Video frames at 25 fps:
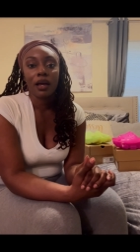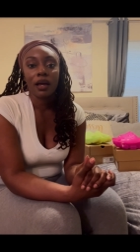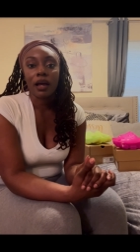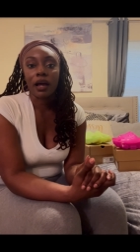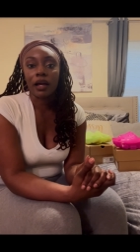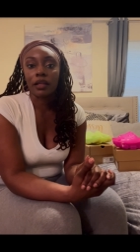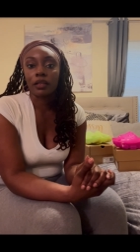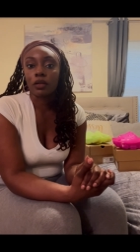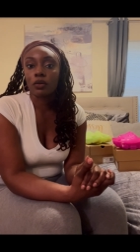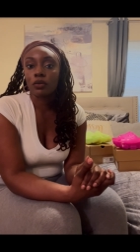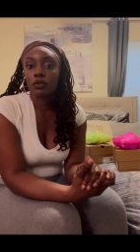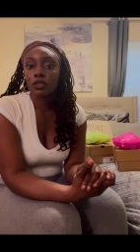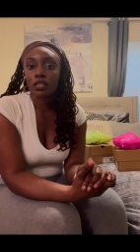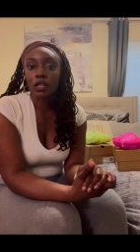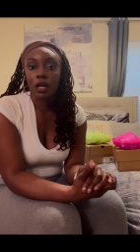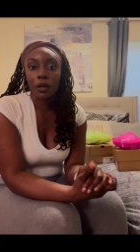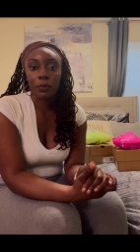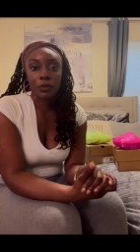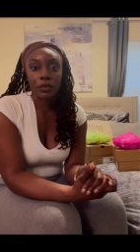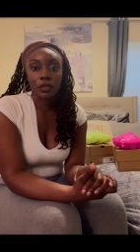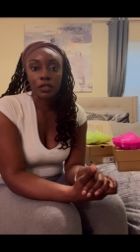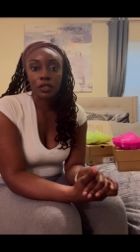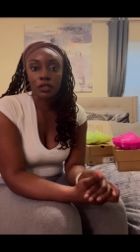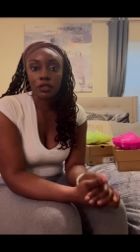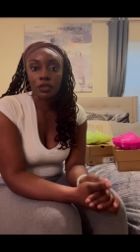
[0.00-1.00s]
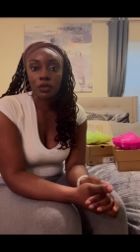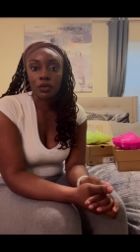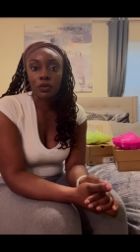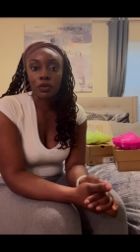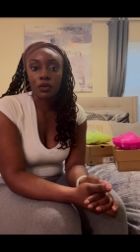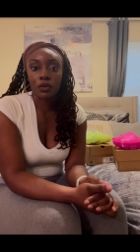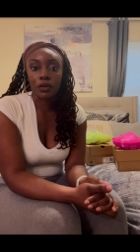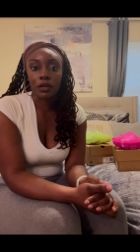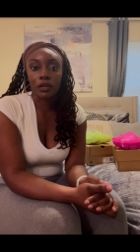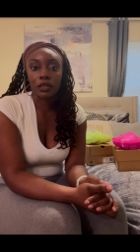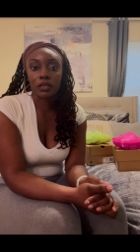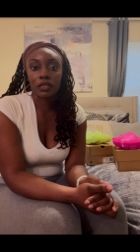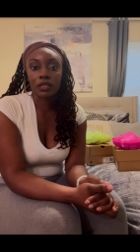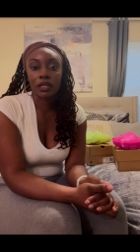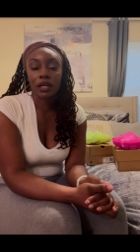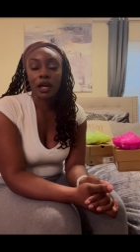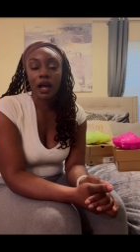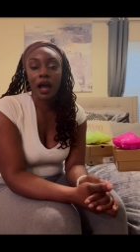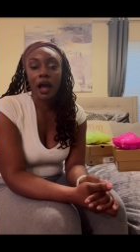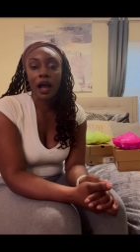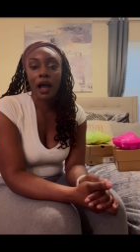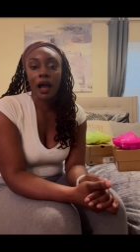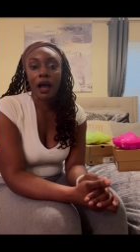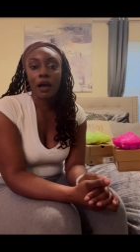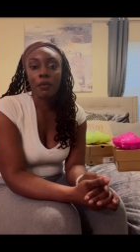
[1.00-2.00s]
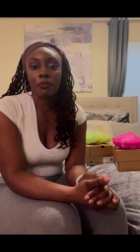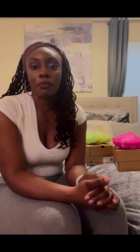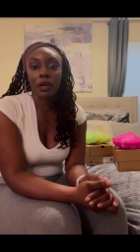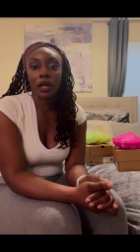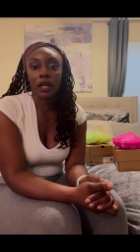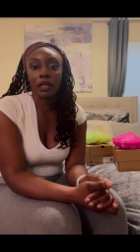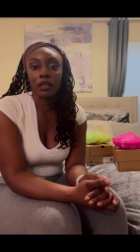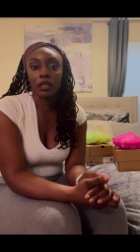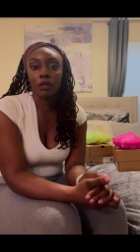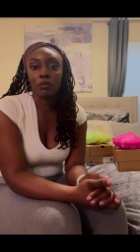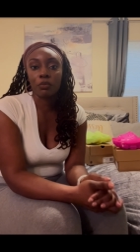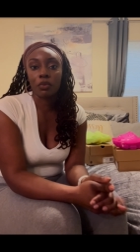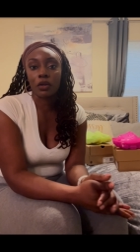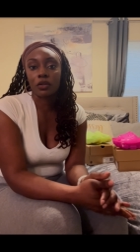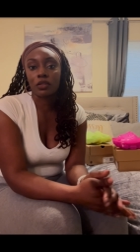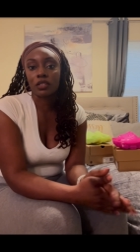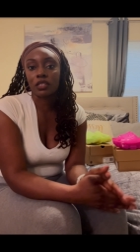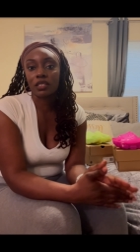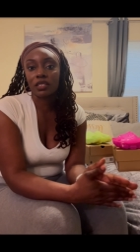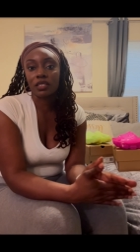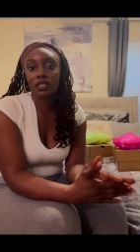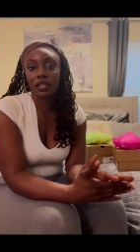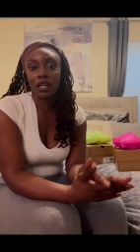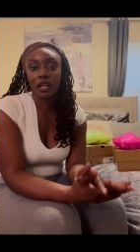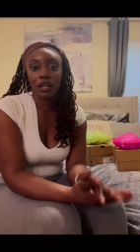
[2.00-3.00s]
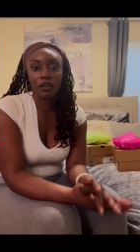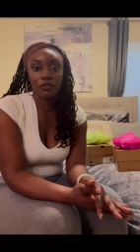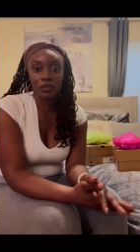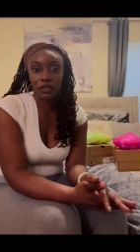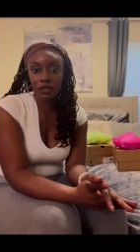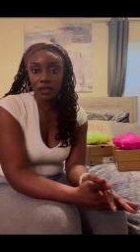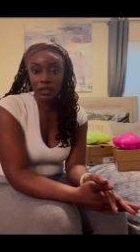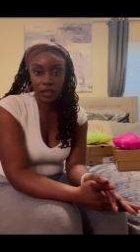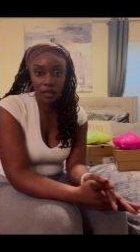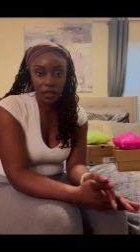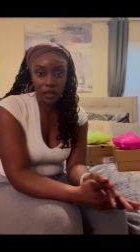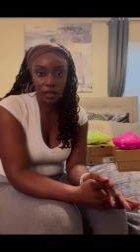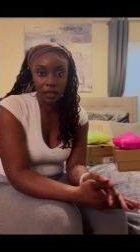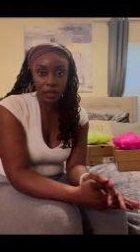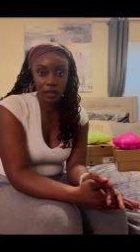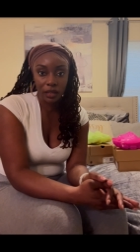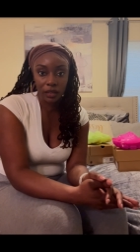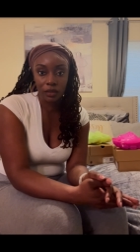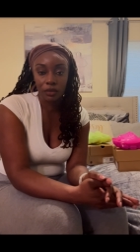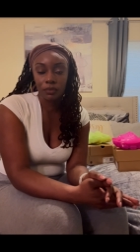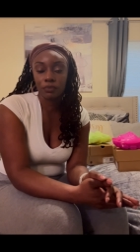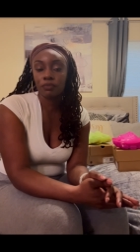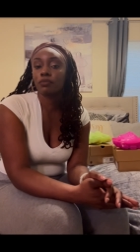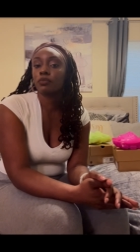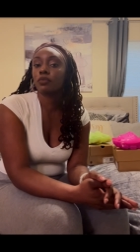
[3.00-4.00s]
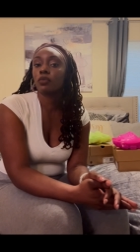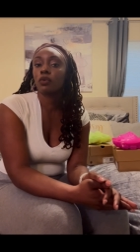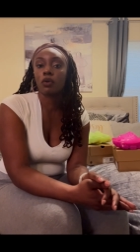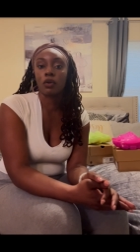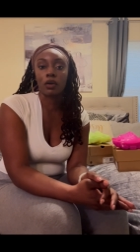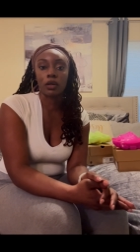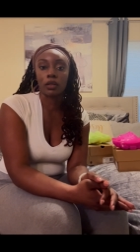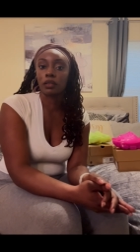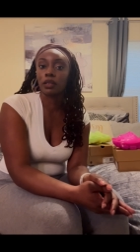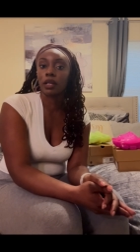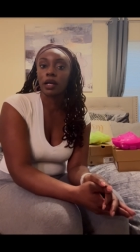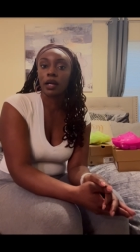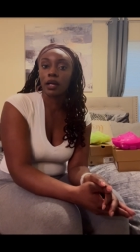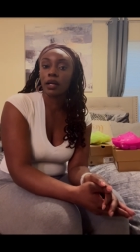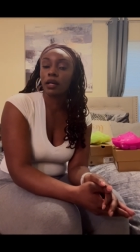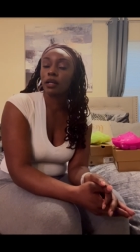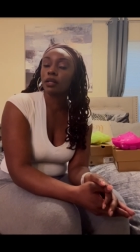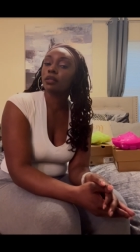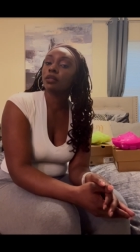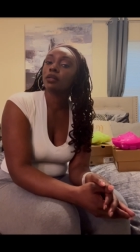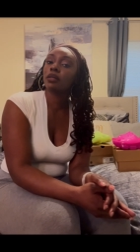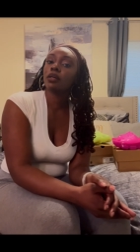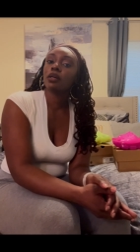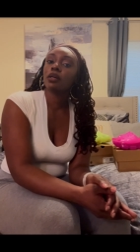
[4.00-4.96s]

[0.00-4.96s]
I don't shop in stores. I mainly purchase everything online.